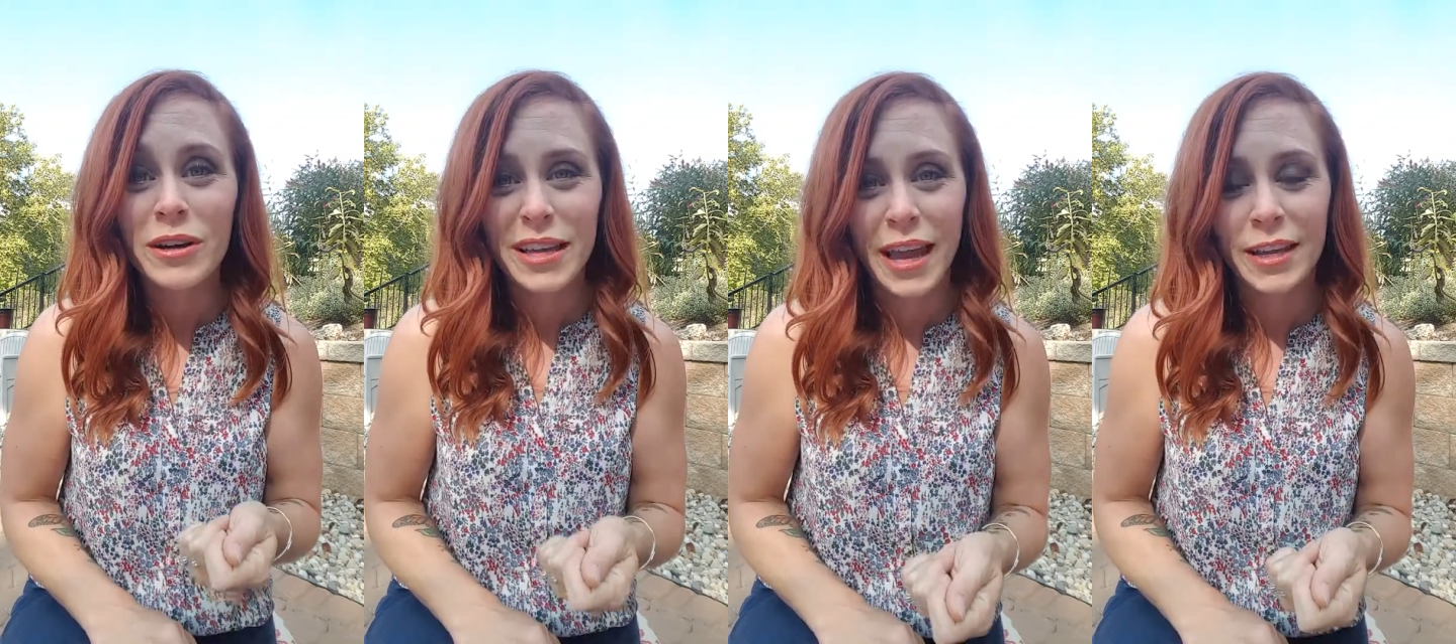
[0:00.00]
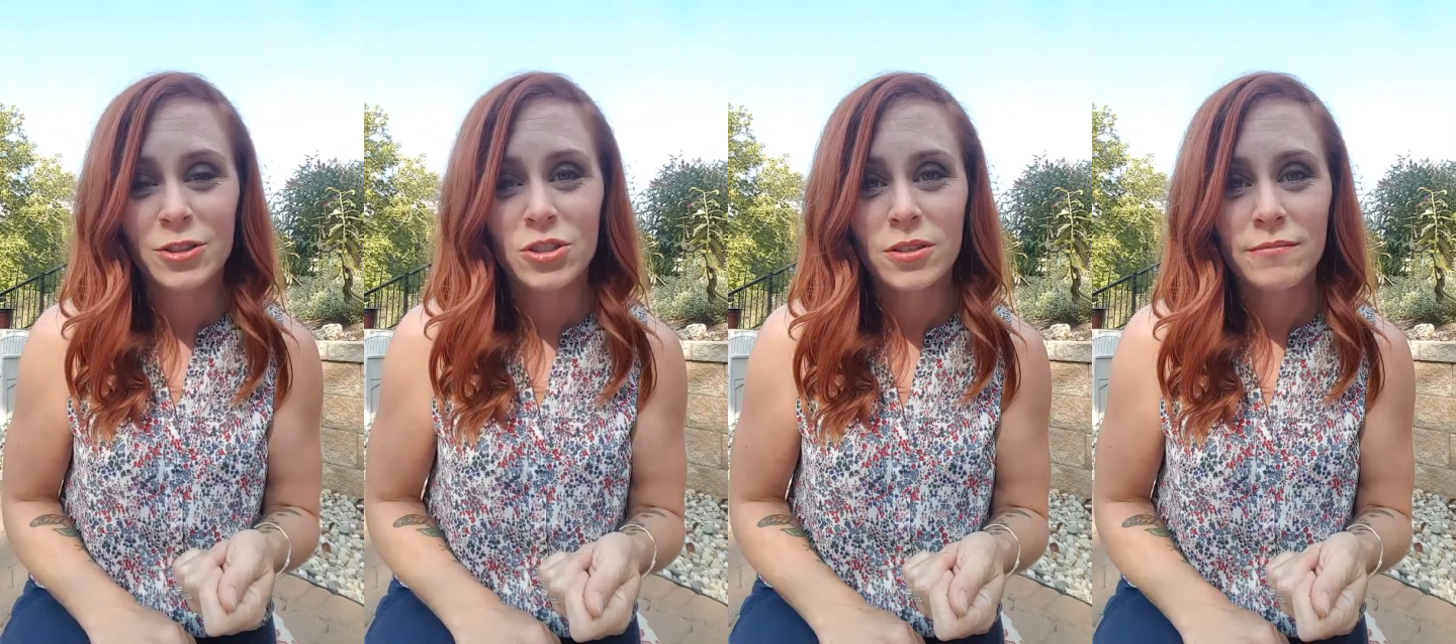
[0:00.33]

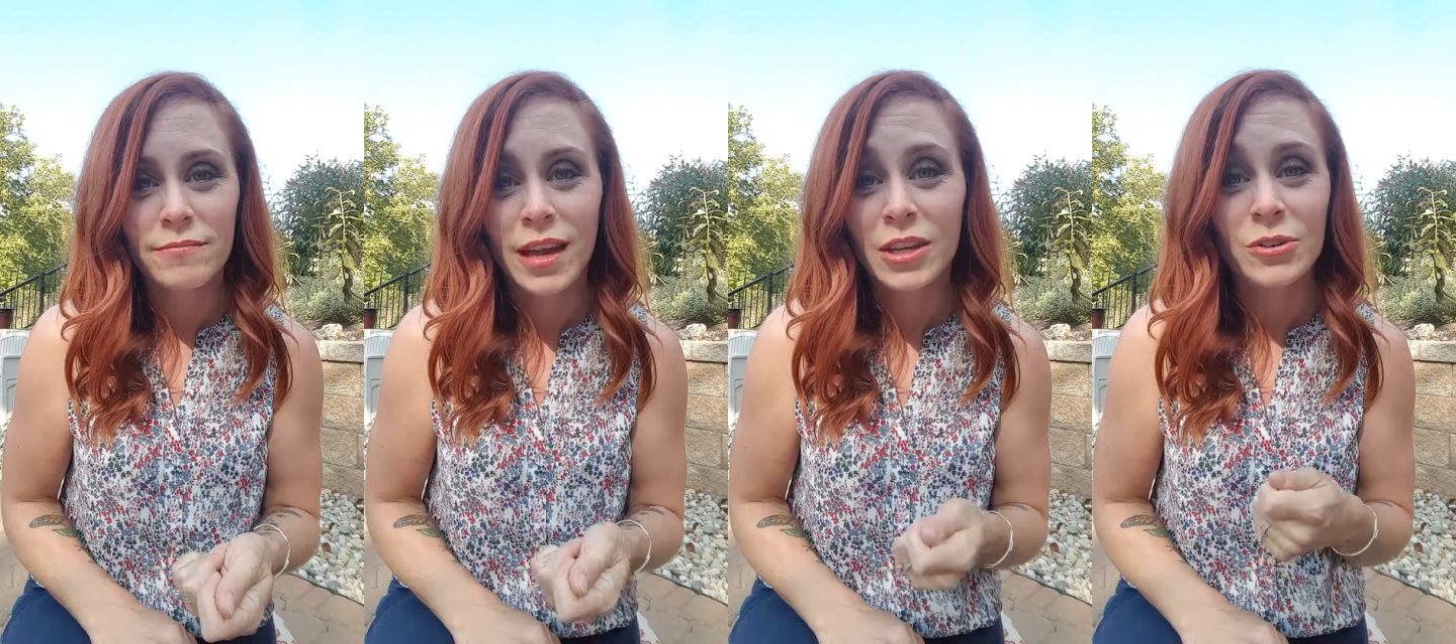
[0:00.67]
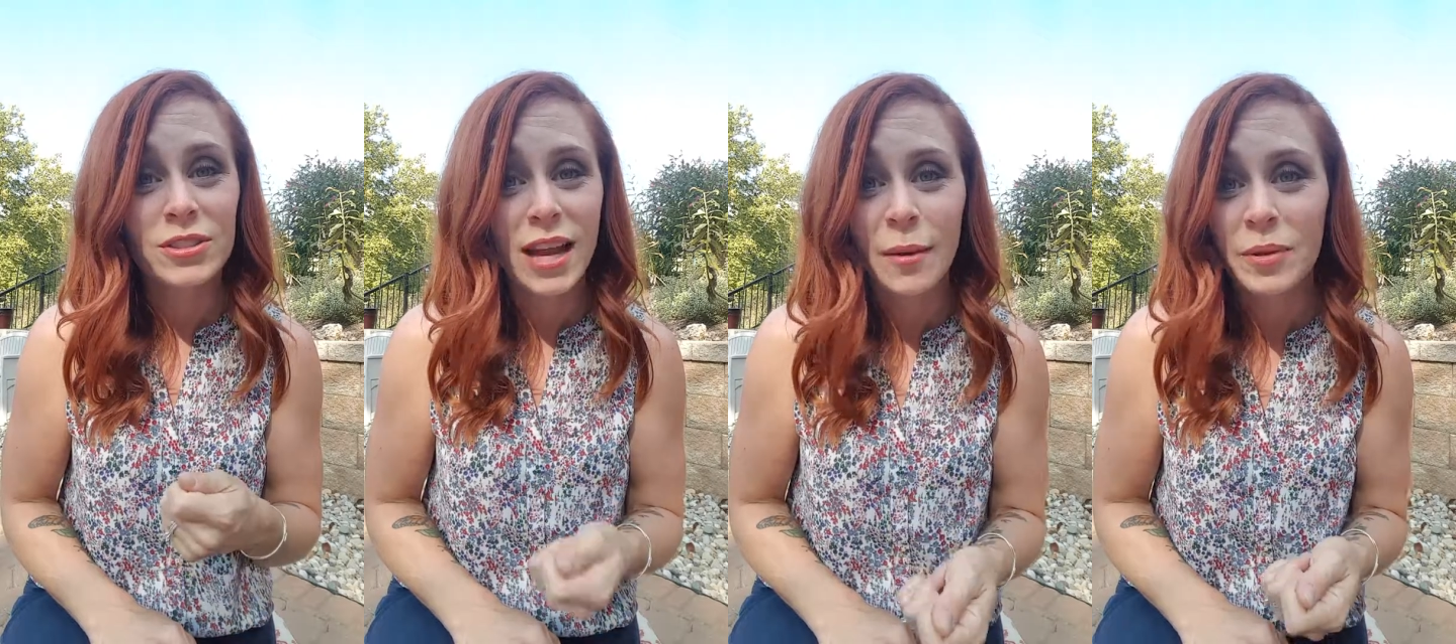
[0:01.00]
engaged and you'll
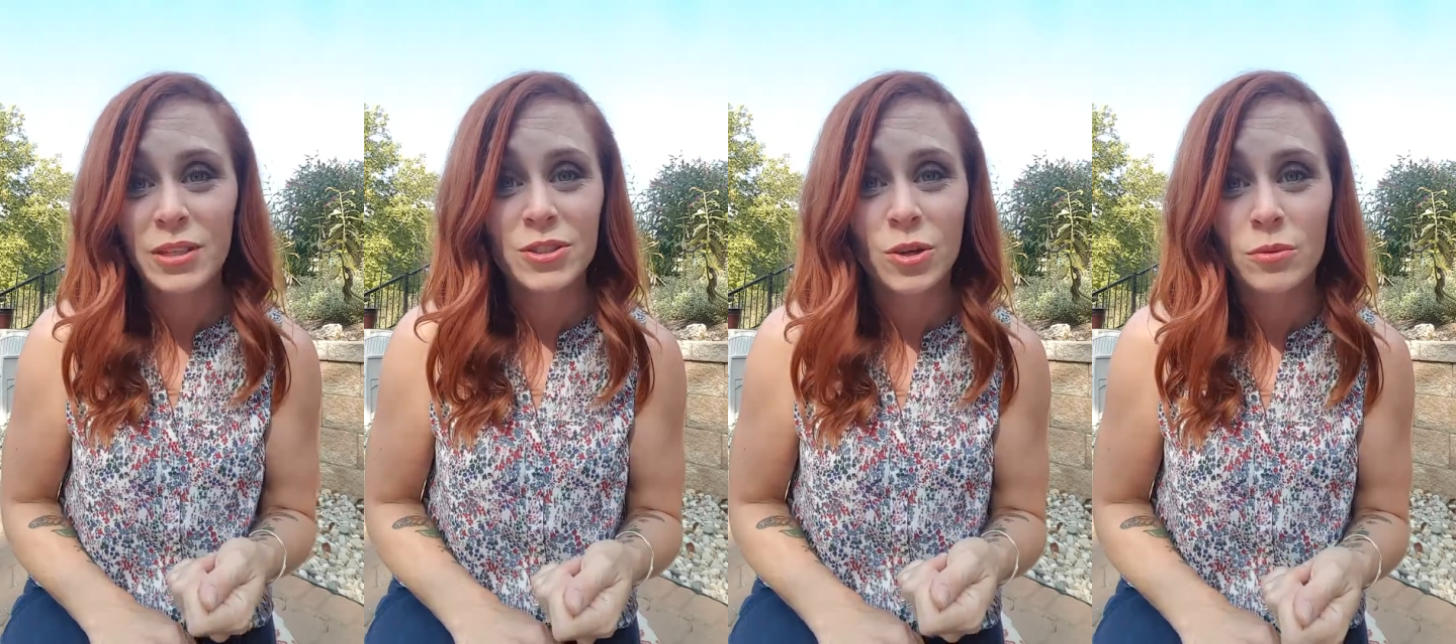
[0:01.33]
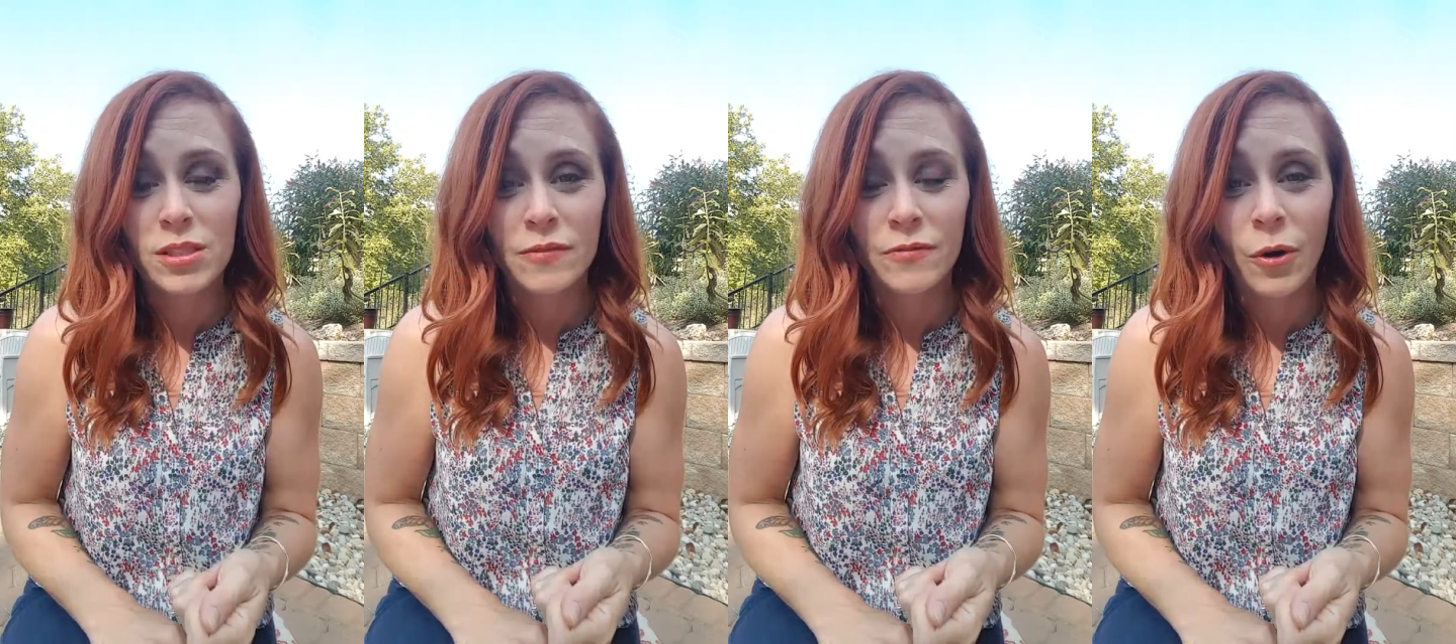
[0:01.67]
stop being so
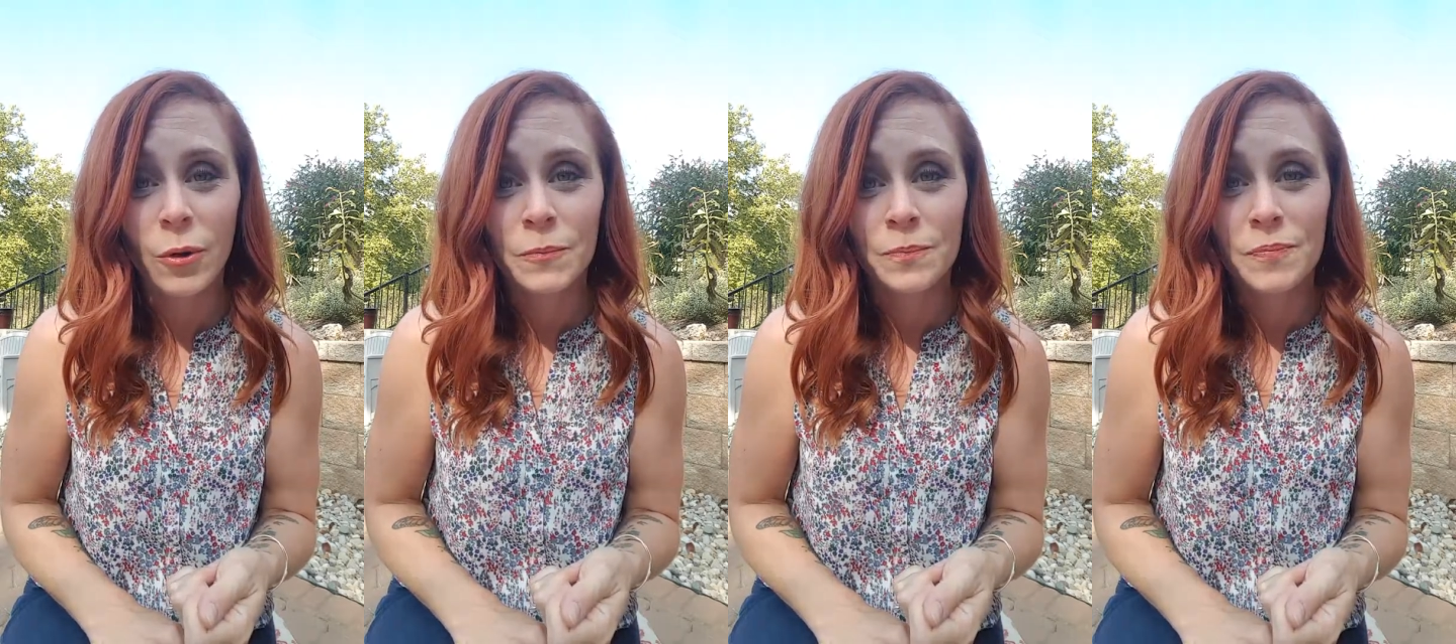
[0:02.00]
resentful.